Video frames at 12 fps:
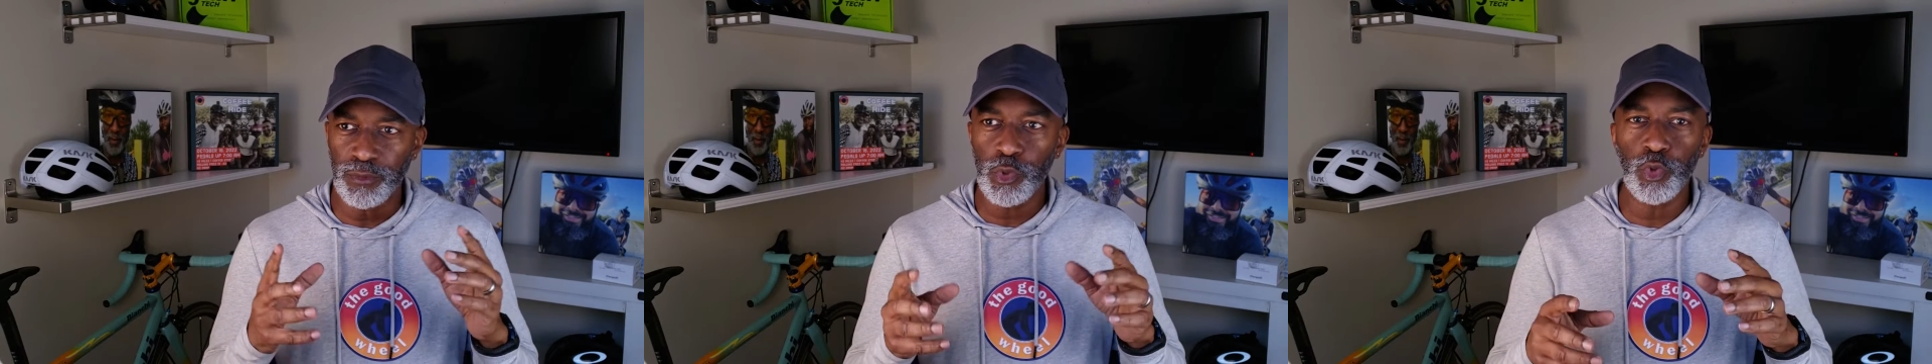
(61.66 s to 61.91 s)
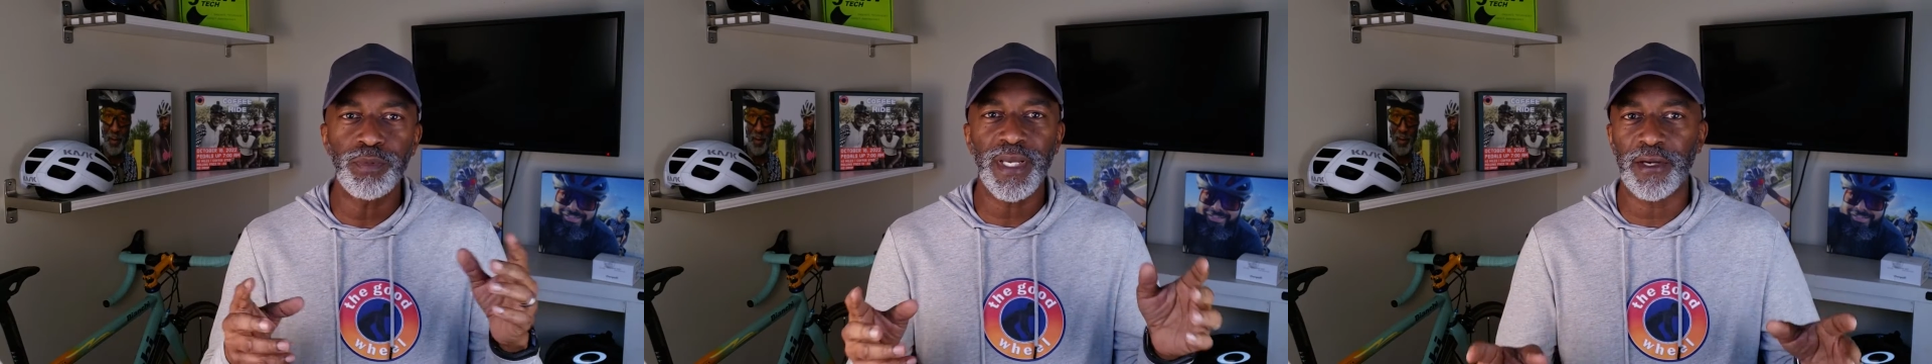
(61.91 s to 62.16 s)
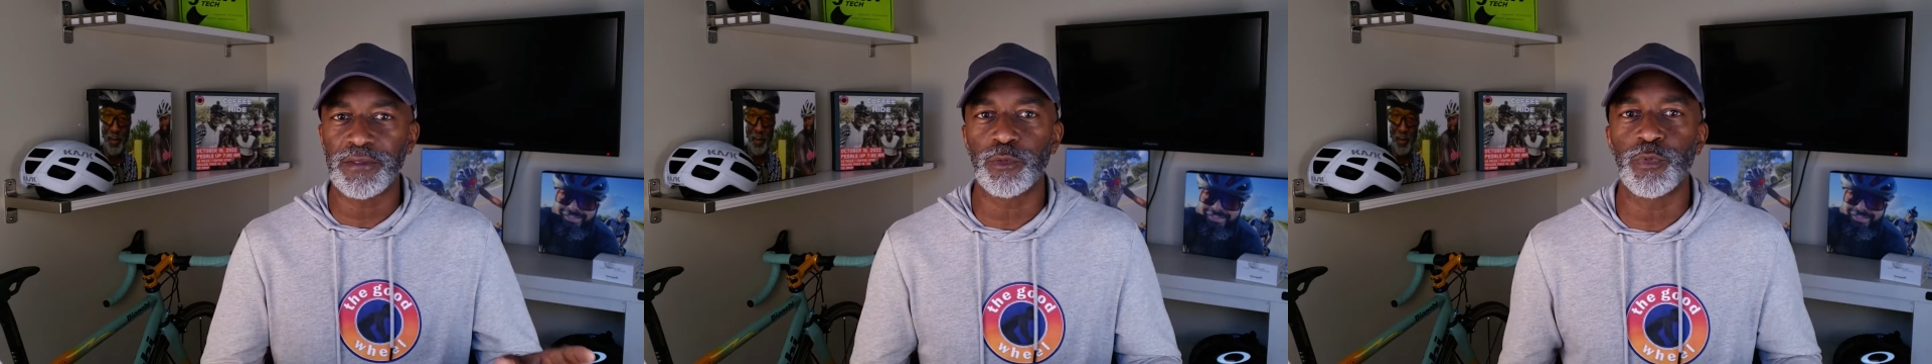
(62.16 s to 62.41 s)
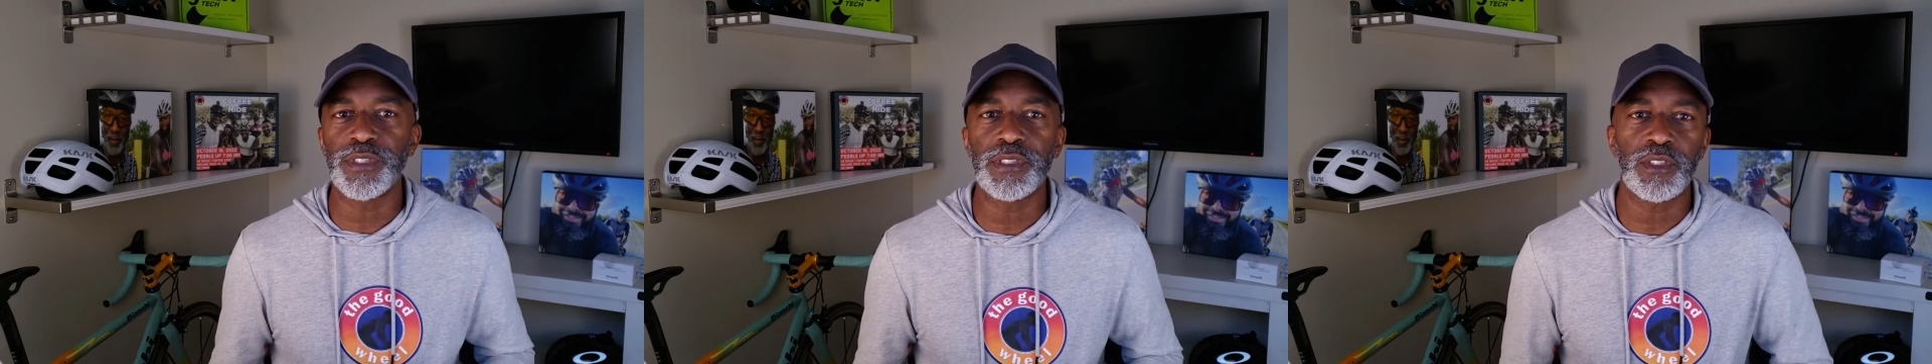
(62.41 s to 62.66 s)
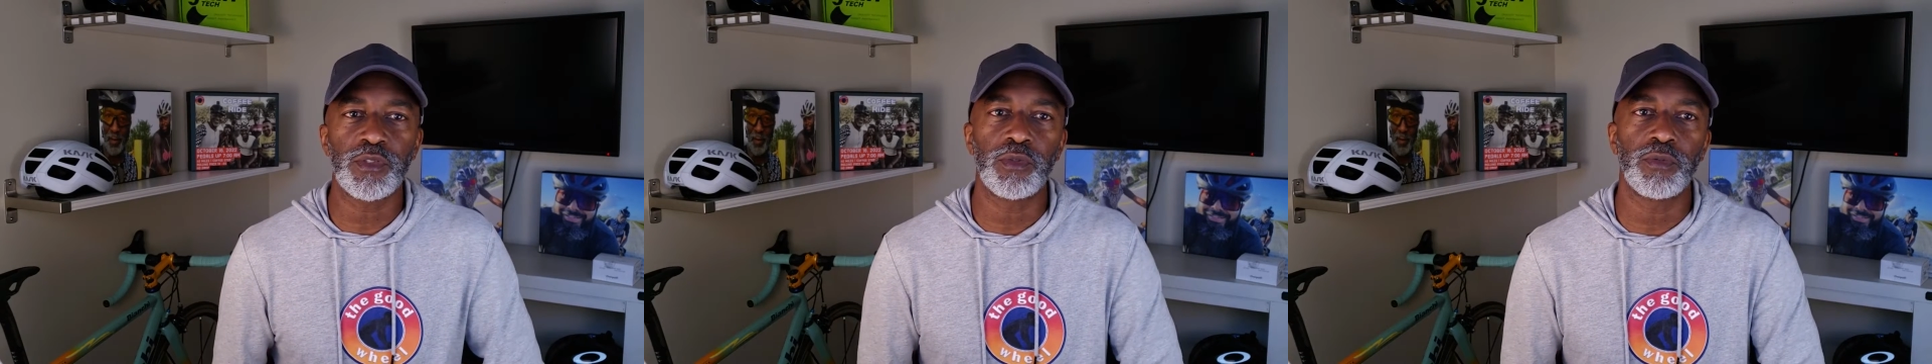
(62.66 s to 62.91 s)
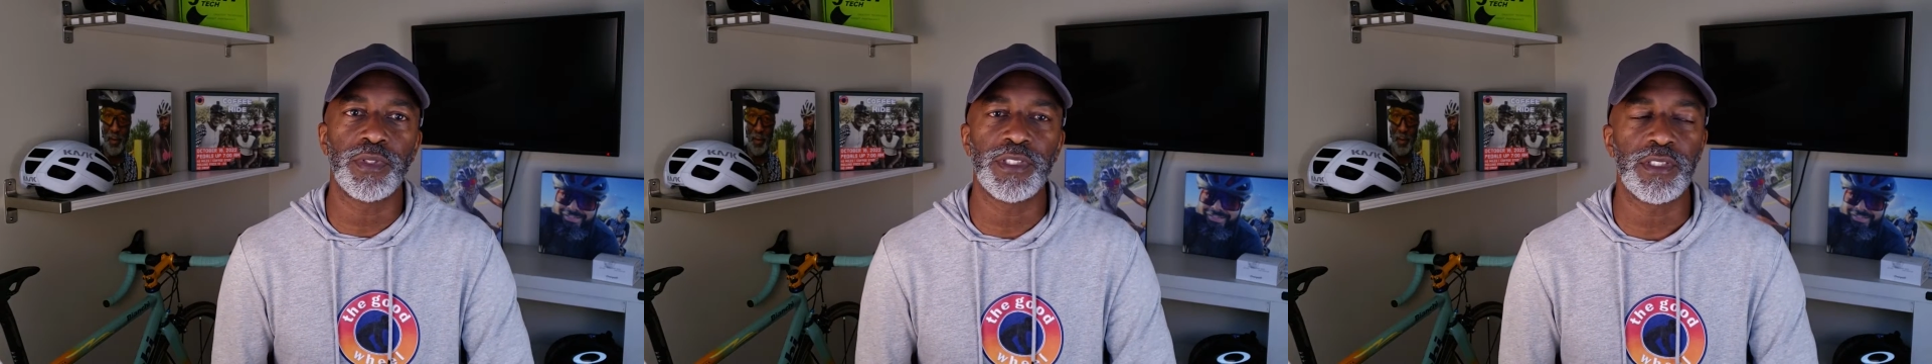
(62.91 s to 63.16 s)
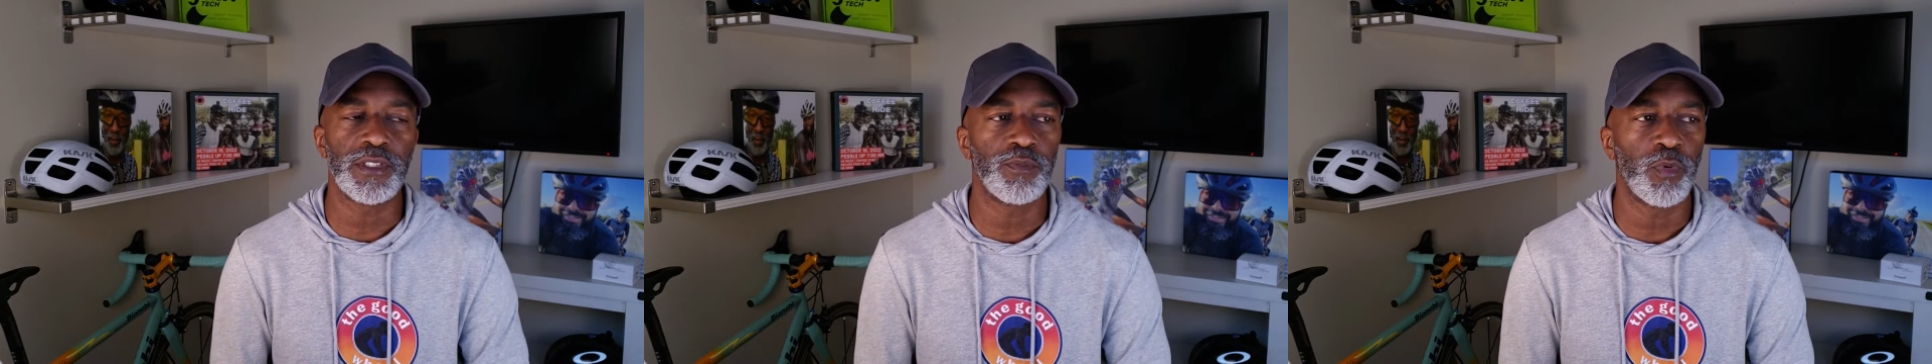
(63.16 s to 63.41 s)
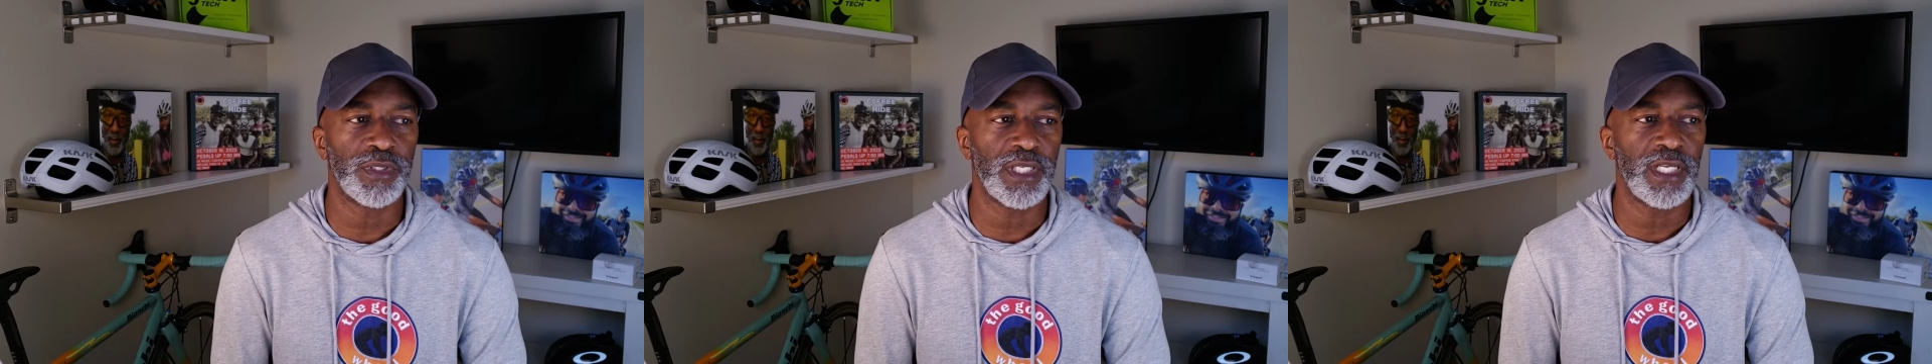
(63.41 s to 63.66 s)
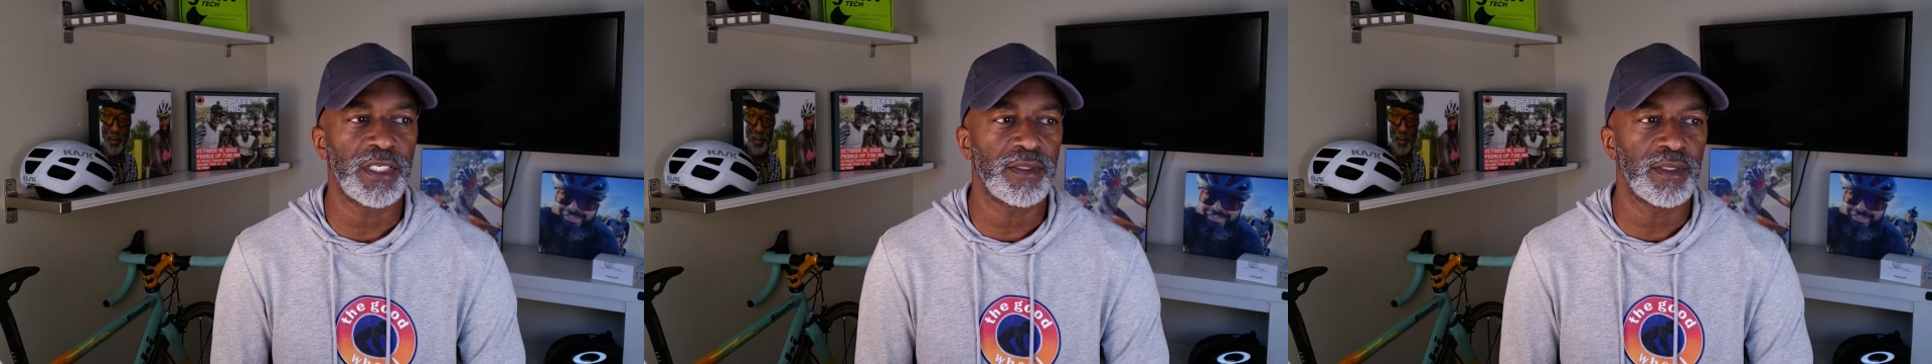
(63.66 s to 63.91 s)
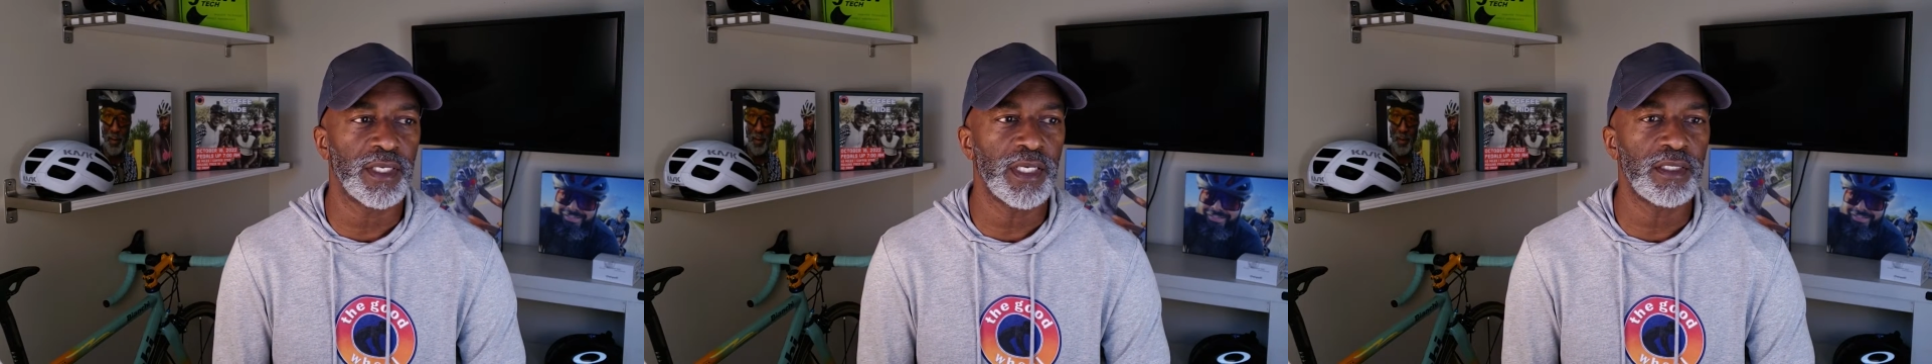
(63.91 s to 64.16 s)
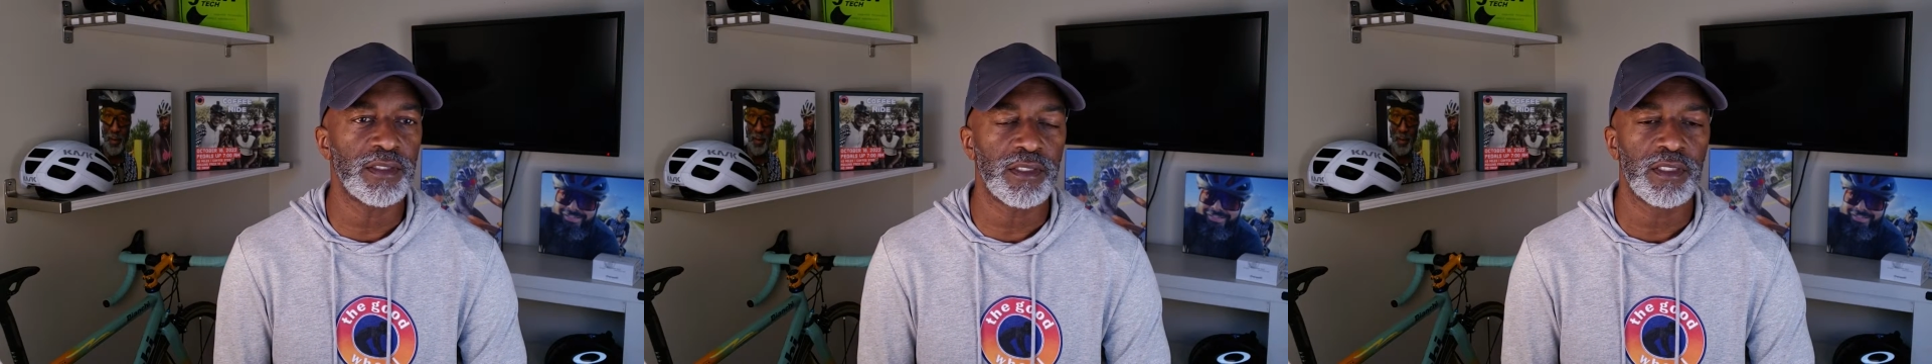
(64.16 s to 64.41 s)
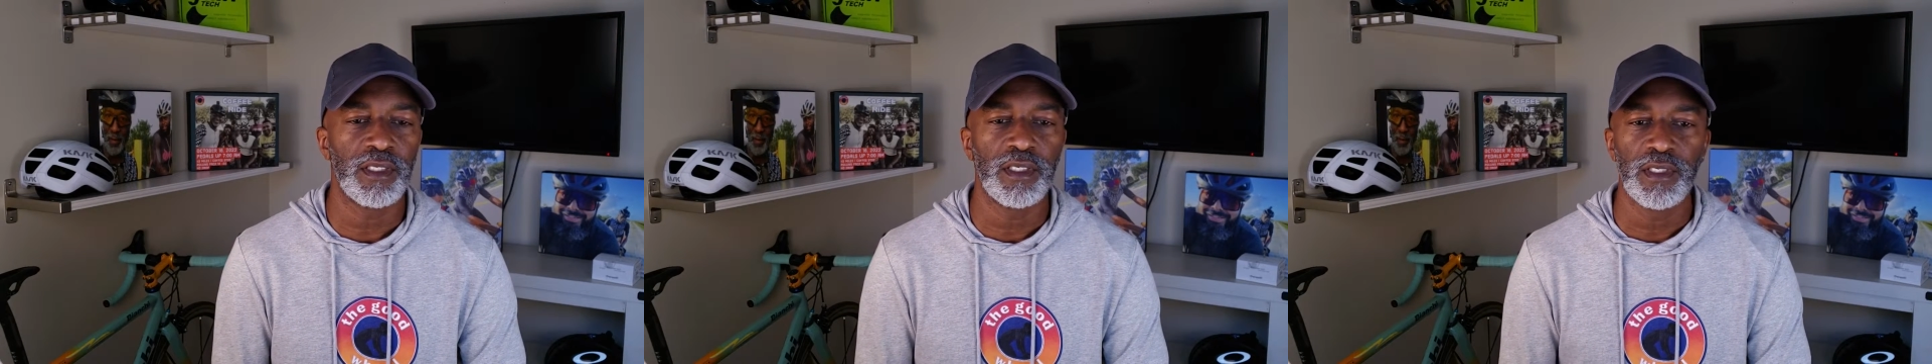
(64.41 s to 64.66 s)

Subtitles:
two characteristics reasons more than anything else,